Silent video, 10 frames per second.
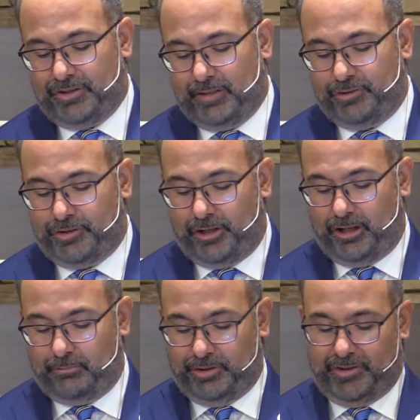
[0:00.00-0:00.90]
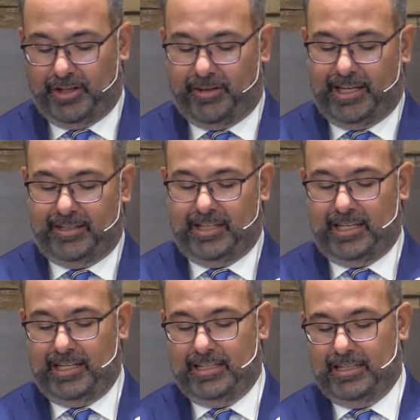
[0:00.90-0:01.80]
of Saul was there that
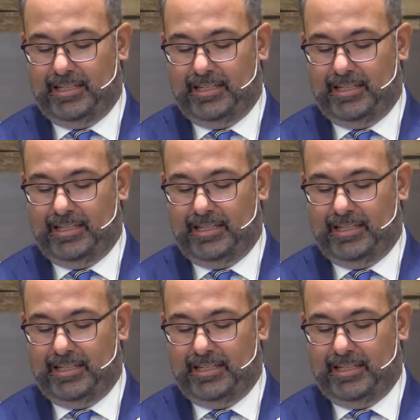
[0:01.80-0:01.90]
day,